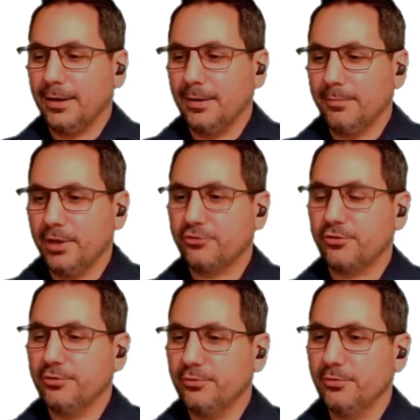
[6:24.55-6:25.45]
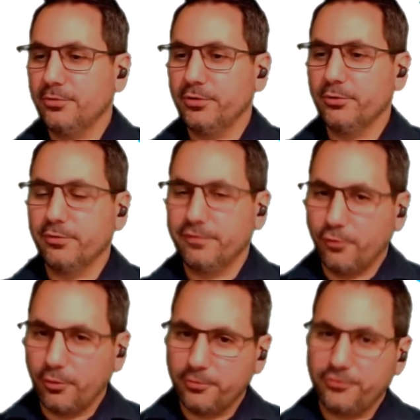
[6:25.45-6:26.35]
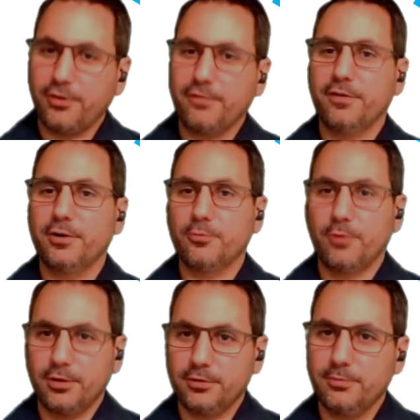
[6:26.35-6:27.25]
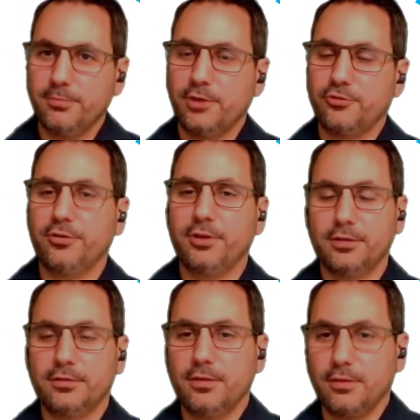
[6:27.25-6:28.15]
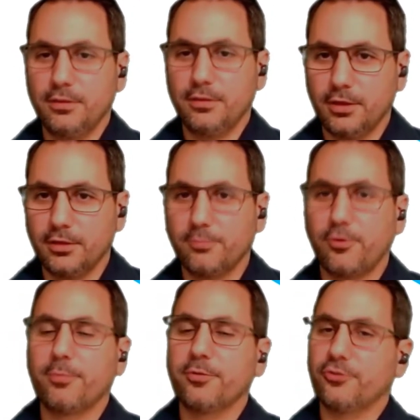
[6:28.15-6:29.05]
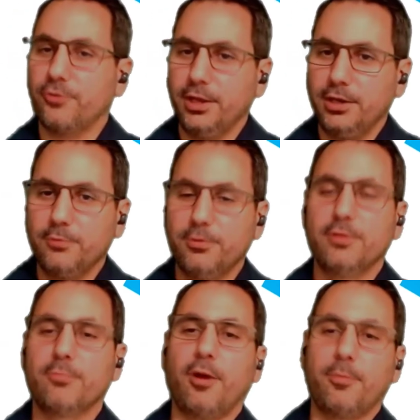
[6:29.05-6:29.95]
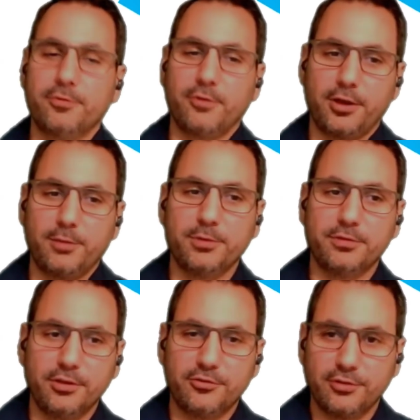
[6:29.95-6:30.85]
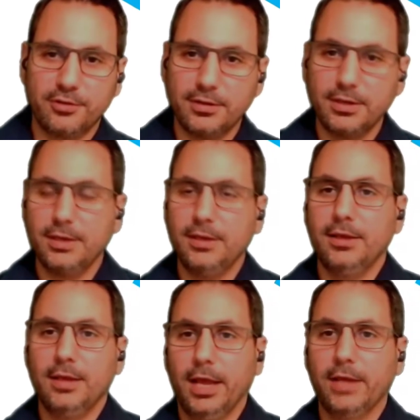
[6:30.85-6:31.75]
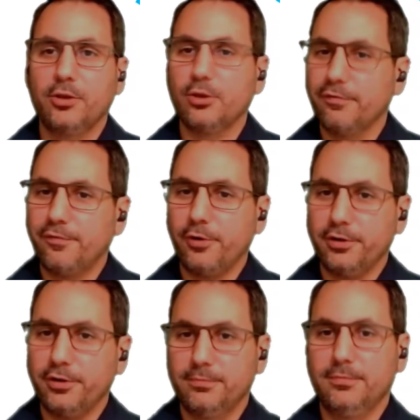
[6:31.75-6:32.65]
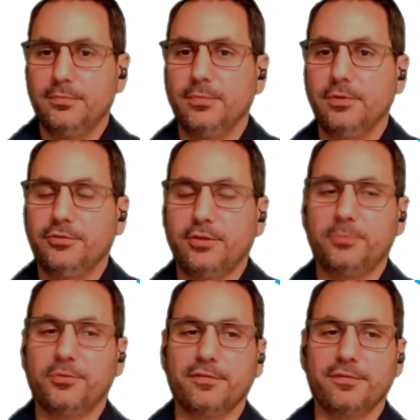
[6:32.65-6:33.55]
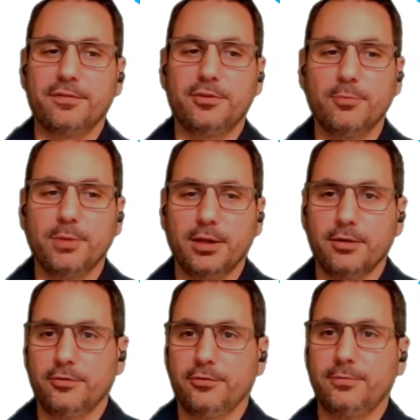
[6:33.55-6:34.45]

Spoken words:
Make sure you inform yourself very well. You make sure you get the proper training, read the proper documentation, and you can avoid these types of human errors.